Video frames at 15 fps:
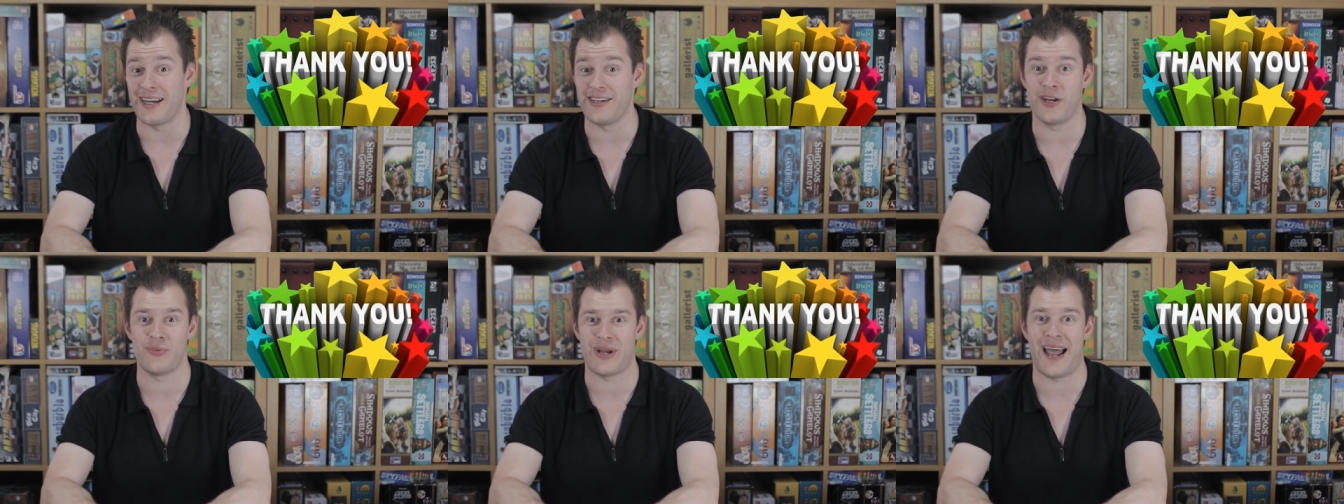
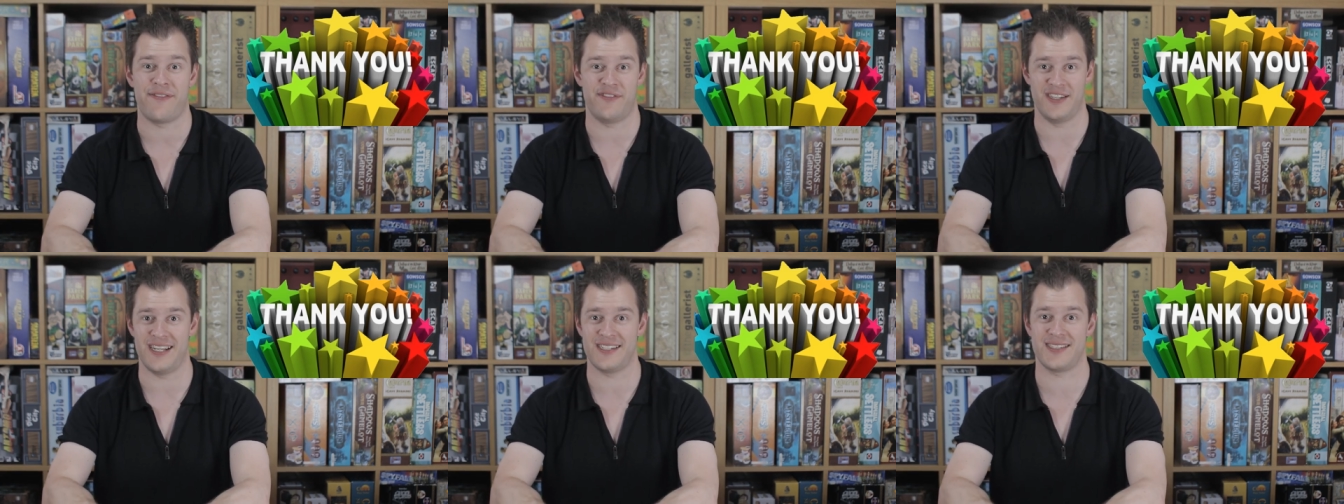You don't have
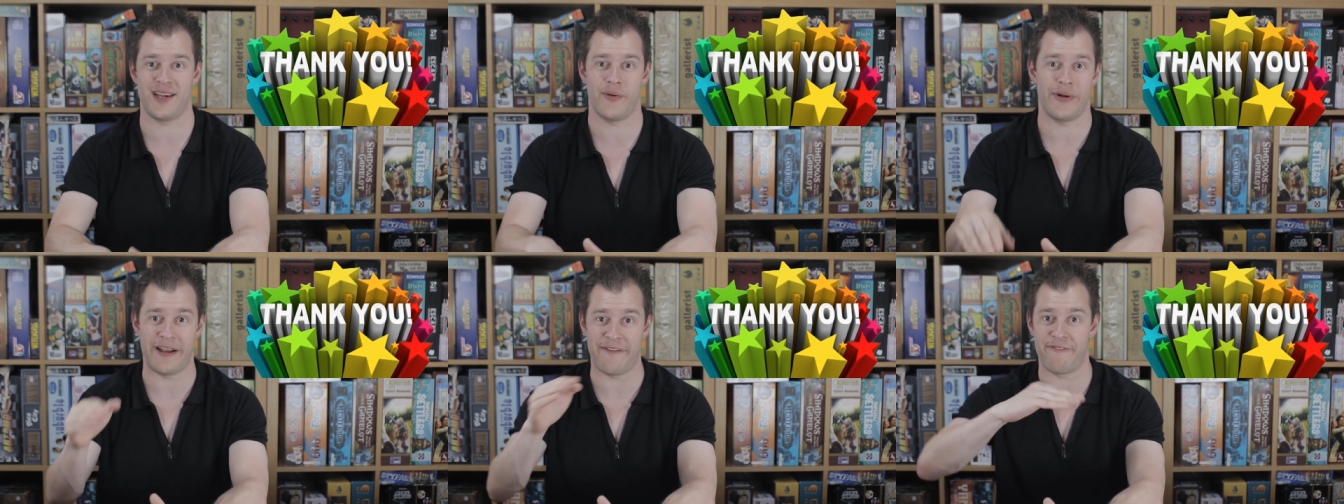to
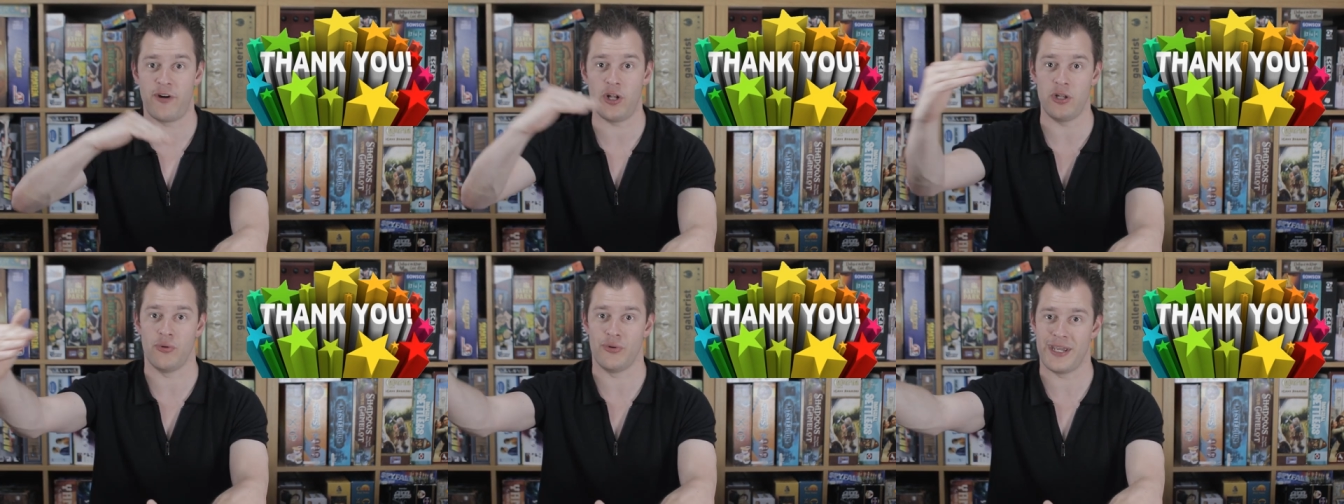necessarily
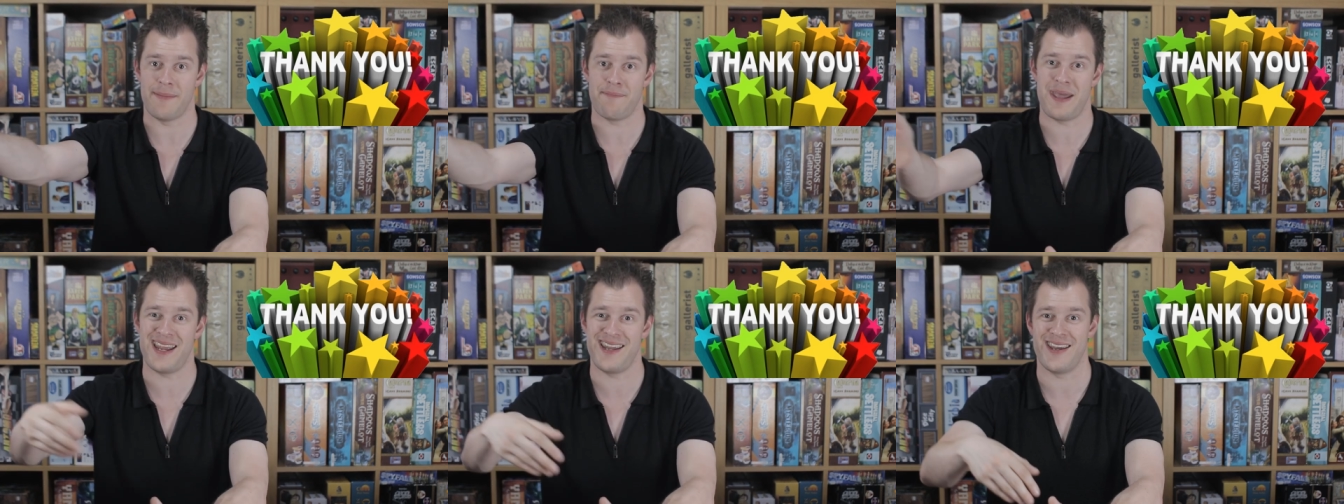follow the
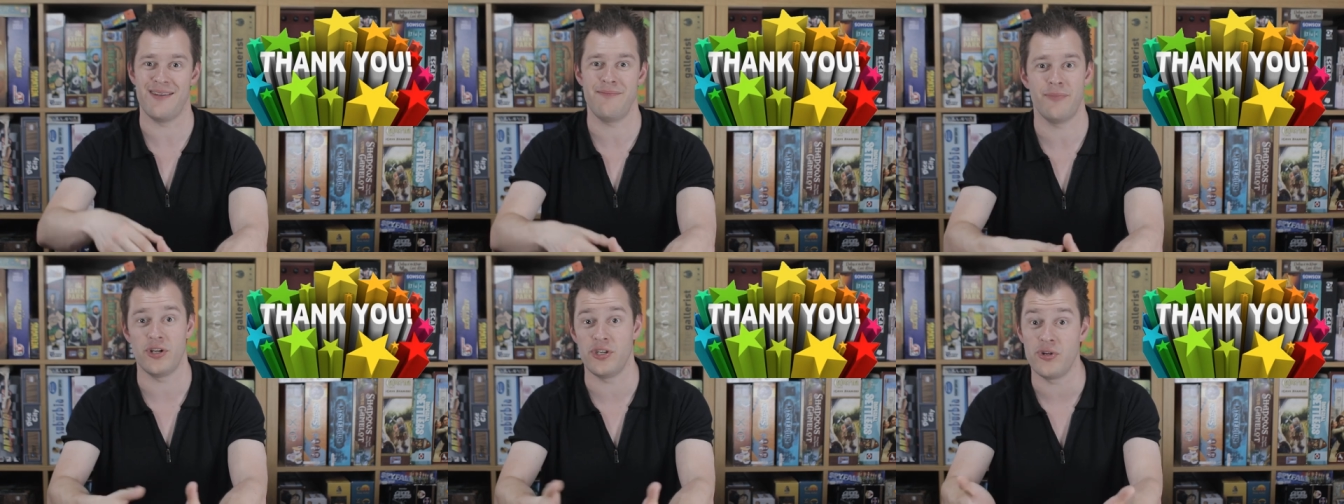
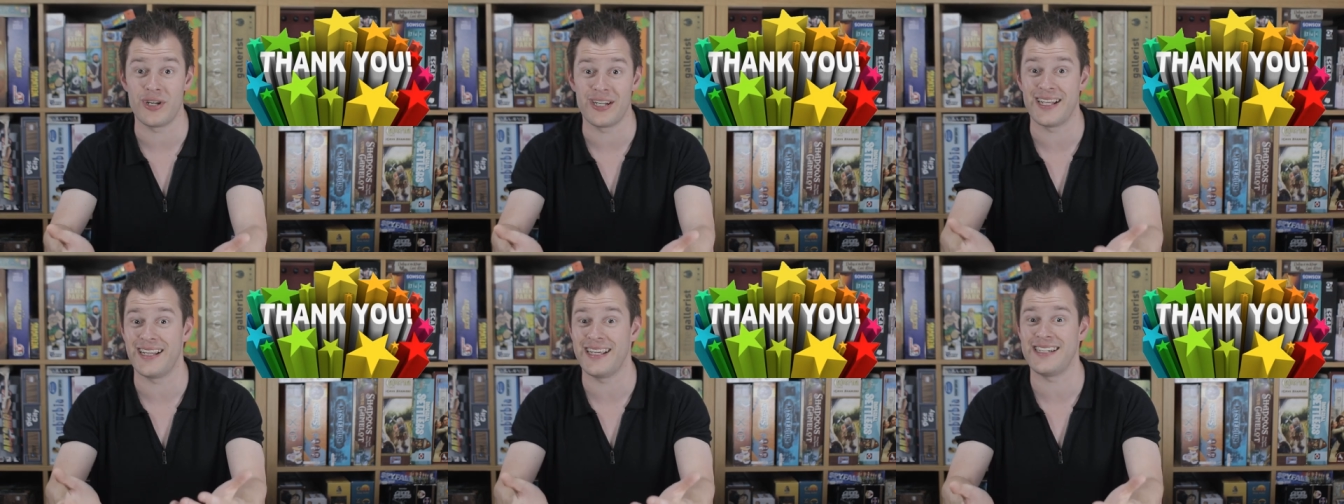opinion, but you
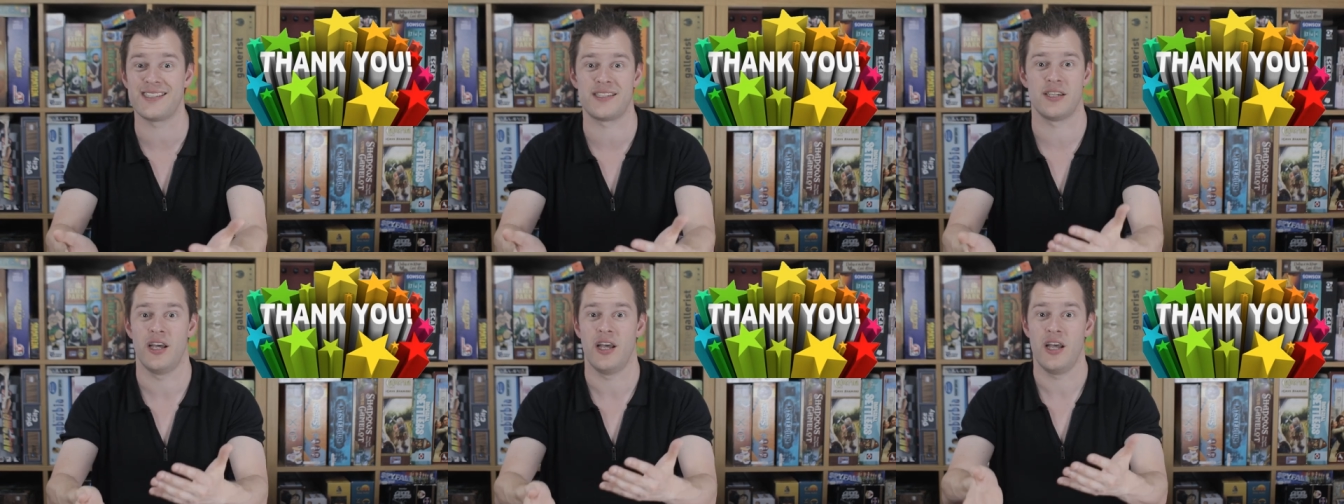can at least,